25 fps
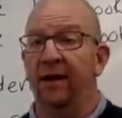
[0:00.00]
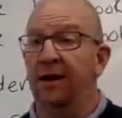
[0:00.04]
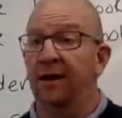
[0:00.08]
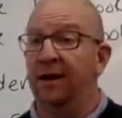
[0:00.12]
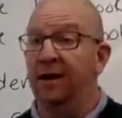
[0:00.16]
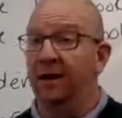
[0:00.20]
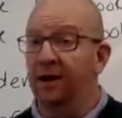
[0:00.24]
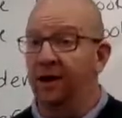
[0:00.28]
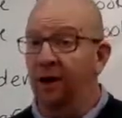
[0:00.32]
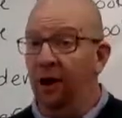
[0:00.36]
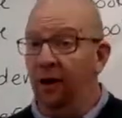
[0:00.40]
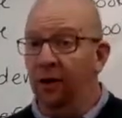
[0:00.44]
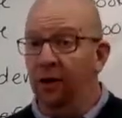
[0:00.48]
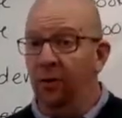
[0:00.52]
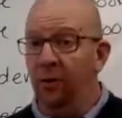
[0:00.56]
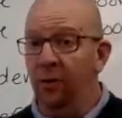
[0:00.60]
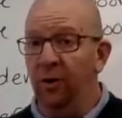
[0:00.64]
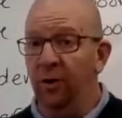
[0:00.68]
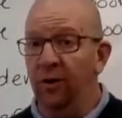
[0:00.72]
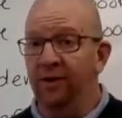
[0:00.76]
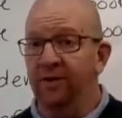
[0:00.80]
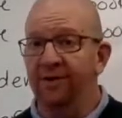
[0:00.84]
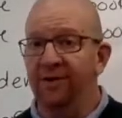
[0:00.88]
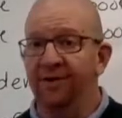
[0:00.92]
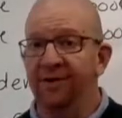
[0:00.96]
In other
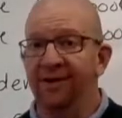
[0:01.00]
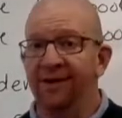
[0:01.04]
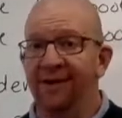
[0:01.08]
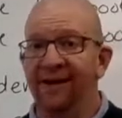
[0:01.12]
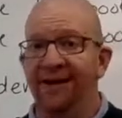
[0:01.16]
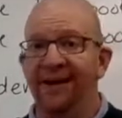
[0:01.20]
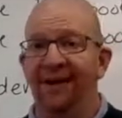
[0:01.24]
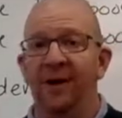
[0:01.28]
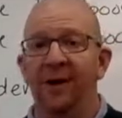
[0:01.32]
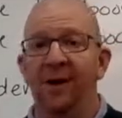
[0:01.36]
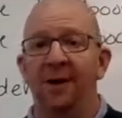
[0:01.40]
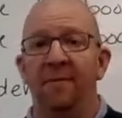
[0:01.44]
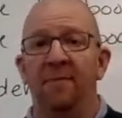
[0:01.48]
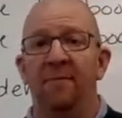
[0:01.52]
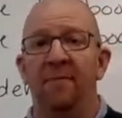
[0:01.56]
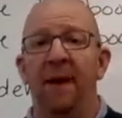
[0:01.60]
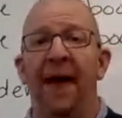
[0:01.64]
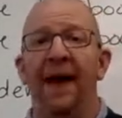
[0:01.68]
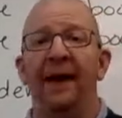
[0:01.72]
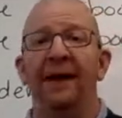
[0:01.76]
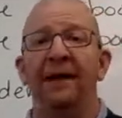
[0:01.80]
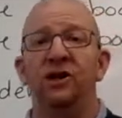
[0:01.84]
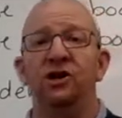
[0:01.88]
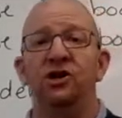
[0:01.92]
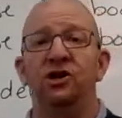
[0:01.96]
words,
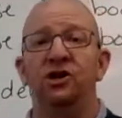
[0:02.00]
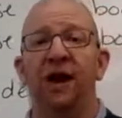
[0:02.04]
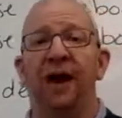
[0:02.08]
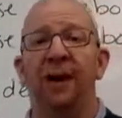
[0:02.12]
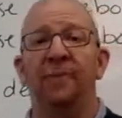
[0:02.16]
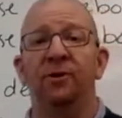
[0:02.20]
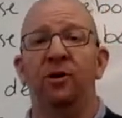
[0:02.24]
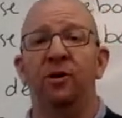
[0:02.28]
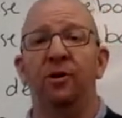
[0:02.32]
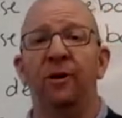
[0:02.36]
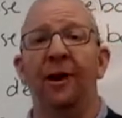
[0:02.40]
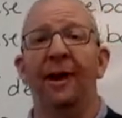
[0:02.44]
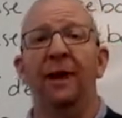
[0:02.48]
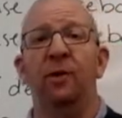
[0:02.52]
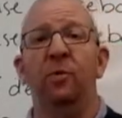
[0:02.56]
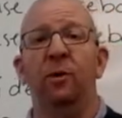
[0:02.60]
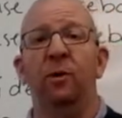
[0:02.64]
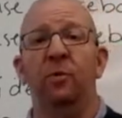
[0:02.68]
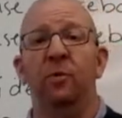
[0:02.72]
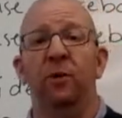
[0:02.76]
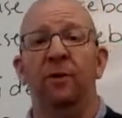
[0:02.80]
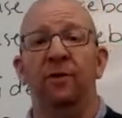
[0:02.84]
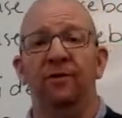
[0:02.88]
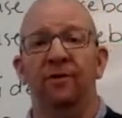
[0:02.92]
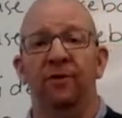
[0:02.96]
back in chapter 8, when
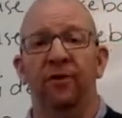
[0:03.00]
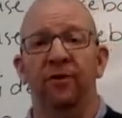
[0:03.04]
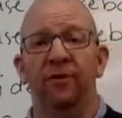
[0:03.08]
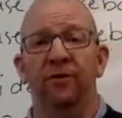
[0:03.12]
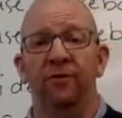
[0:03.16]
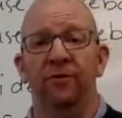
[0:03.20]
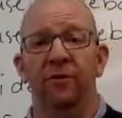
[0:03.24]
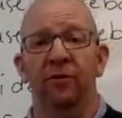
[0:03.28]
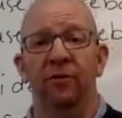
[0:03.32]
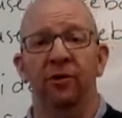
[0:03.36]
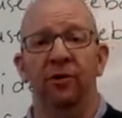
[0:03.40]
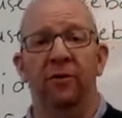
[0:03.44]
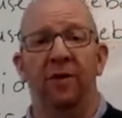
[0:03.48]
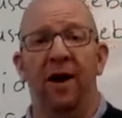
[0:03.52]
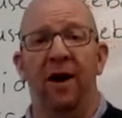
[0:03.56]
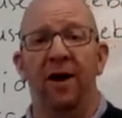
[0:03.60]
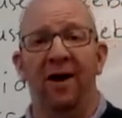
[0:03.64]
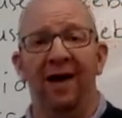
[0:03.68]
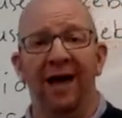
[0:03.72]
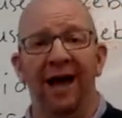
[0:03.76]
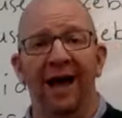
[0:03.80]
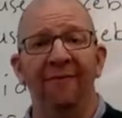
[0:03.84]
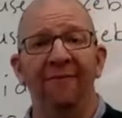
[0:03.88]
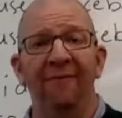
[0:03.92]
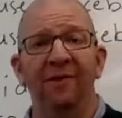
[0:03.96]
we first learned about
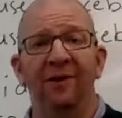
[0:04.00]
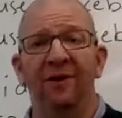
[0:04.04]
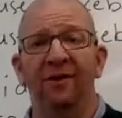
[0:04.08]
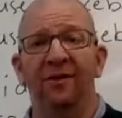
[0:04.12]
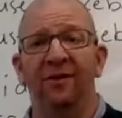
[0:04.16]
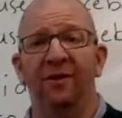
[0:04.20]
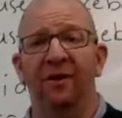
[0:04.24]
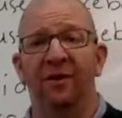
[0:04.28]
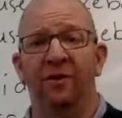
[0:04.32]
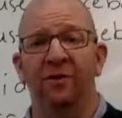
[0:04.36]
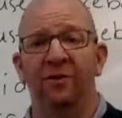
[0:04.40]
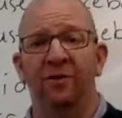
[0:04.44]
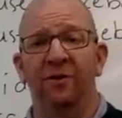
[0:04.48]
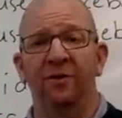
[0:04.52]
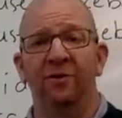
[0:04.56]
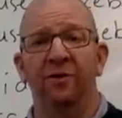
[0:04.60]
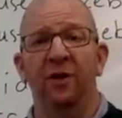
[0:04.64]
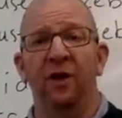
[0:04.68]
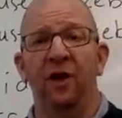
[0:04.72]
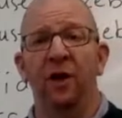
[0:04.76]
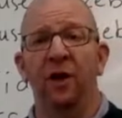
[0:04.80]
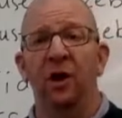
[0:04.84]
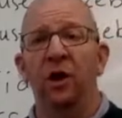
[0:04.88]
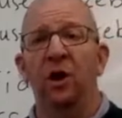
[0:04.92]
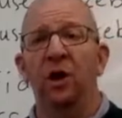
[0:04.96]
confidence intervals,
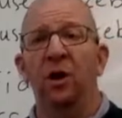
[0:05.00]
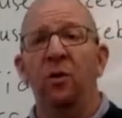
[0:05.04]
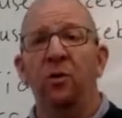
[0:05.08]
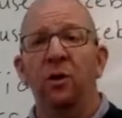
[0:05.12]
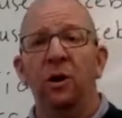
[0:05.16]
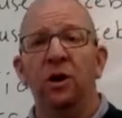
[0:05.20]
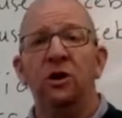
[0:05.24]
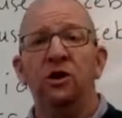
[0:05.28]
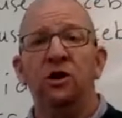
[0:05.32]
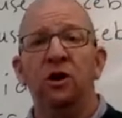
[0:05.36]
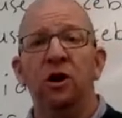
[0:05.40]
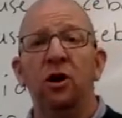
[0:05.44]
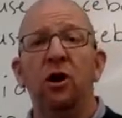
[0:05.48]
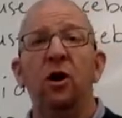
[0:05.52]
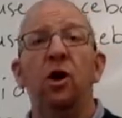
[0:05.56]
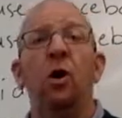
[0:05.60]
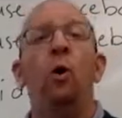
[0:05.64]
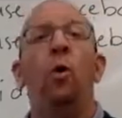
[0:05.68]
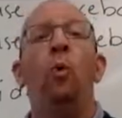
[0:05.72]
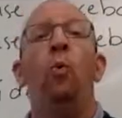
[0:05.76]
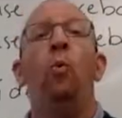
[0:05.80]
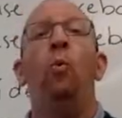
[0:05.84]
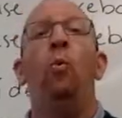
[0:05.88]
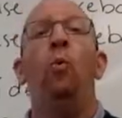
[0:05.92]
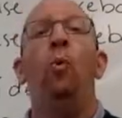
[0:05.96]
we took
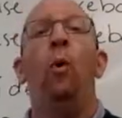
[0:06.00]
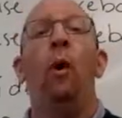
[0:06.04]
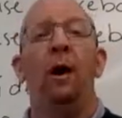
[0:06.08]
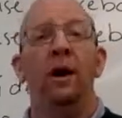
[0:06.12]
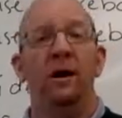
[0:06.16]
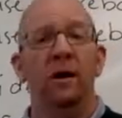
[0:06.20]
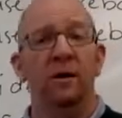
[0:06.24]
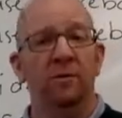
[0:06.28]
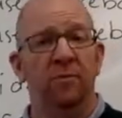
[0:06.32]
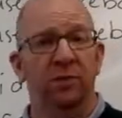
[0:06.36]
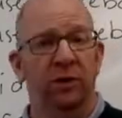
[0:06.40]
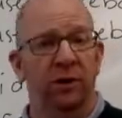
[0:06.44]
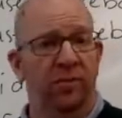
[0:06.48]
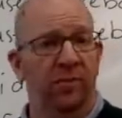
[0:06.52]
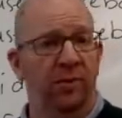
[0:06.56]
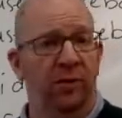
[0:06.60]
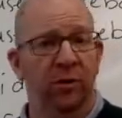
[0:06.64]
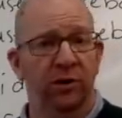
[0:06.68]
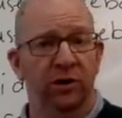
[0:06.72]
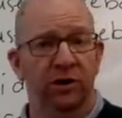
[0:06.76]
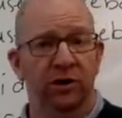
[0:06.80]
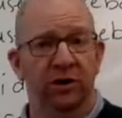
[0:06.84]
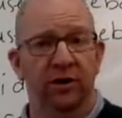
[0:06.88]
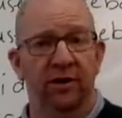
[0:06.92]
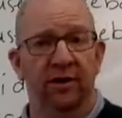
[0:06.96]
one
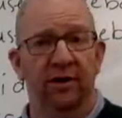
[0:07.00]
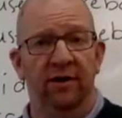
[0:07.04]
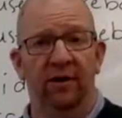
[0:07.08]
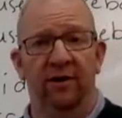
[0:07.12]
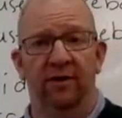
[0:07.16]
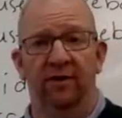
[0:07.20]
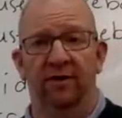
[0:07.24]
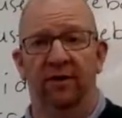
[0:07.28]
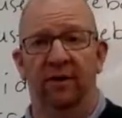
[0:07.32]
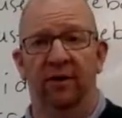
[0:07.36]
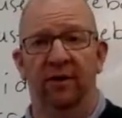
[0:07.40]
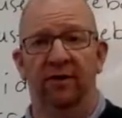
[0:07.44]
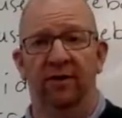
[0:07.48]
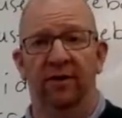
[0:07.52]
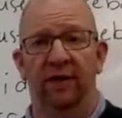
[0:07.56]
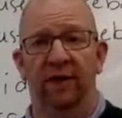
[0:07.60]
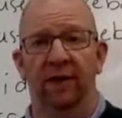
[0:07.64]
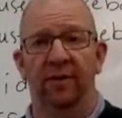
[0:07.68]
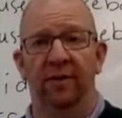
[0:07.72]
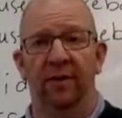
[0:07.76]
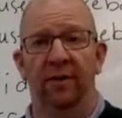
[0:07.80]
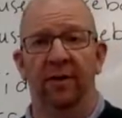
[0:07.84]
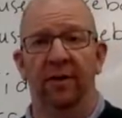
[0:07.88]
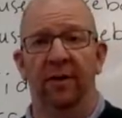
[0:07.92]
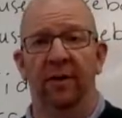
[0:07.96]
proportion, for
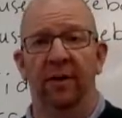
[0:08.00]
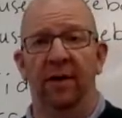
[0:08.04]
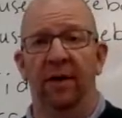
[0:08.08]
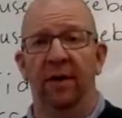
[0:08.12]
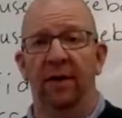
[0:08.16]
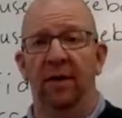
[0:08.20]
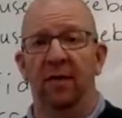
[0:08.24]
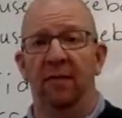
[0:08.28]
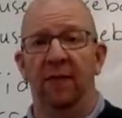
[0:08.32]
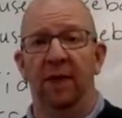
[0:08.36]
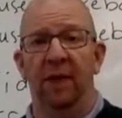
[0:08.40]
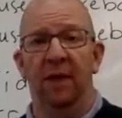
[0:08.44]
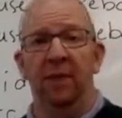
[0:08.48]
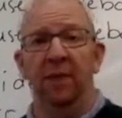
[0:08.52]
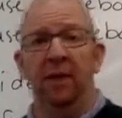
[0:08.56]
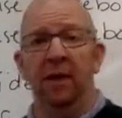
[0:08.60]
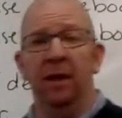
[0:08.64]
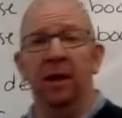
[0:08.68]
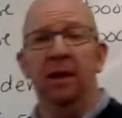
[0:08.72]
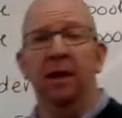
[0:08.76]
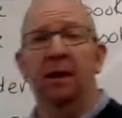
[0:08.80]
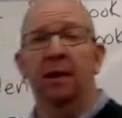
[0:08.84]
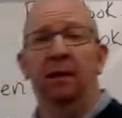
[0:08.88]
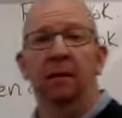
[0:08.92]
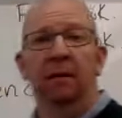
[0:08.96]
example,
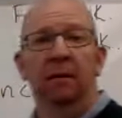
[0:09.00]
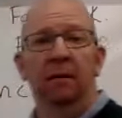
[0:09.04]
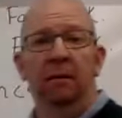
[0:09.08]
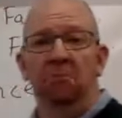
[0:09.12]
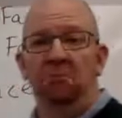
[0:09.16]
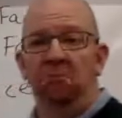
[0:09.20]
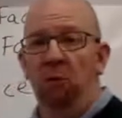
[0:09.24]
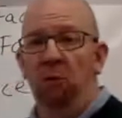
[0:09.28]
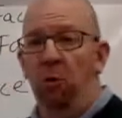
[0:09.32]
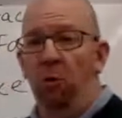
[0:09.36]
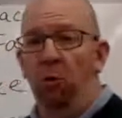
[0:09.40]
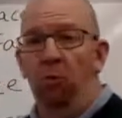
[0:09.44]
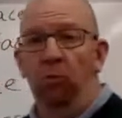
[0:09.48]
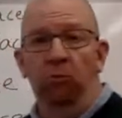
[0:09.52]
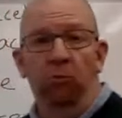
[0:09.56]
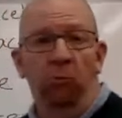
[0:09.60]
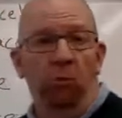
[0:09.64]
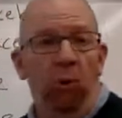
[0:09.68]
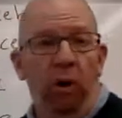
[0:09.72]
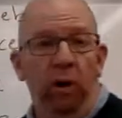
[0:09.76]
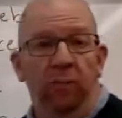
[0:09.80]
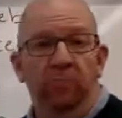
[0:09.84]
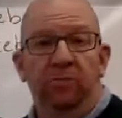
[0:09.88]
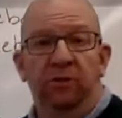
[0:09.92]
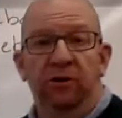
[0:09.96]
maybe
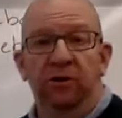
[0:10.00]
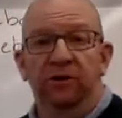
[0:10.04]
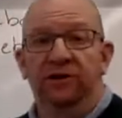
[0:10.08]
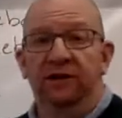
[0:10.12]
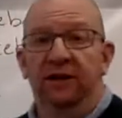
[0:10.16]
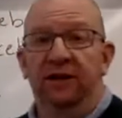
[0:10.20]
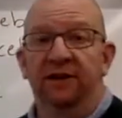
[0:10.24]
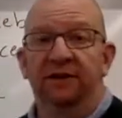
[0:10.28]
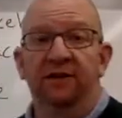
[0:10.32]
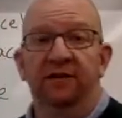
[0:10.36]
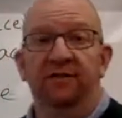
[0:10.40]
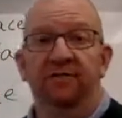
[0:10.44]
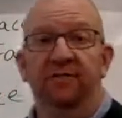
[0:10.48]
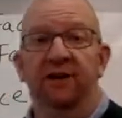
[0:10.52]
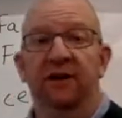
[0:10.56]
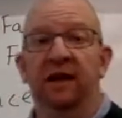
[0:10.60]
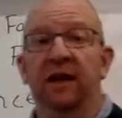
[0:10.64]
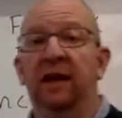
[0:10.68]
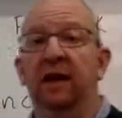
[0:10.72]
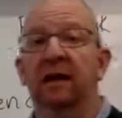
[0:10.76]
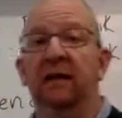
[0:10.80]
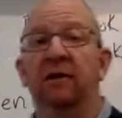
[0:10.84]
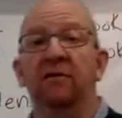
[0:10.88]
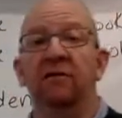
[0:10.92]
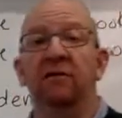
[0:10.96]
what percent of
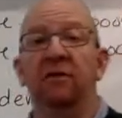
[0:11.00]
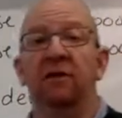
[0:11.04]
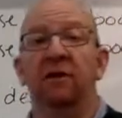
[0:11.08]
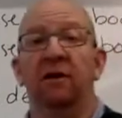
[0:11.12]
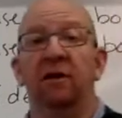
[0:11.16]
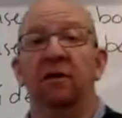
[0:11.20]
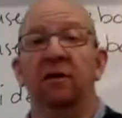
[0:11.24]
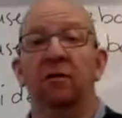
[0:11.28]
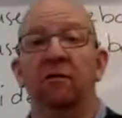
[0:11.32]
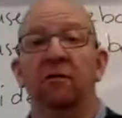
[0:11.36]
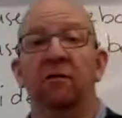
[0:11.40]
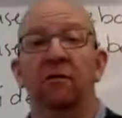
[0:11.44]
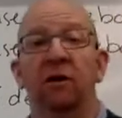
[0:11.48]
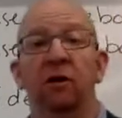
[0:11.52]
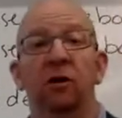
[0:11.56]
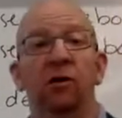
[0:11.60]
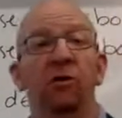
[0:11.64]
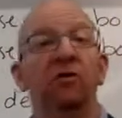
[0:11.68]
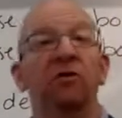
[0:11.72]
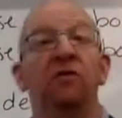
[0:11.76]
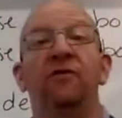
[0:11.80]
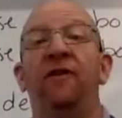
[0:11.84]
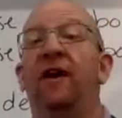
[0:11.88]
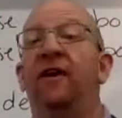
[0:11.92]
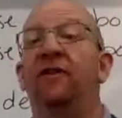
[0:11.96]
teens
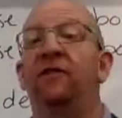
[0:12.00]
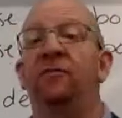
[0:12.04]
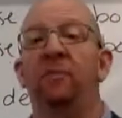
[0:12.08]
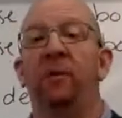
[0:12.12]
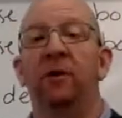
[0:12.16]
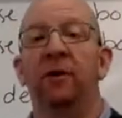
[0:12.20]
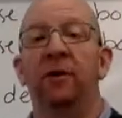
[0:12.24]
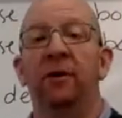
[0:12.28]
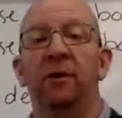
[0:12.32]
use Facebook.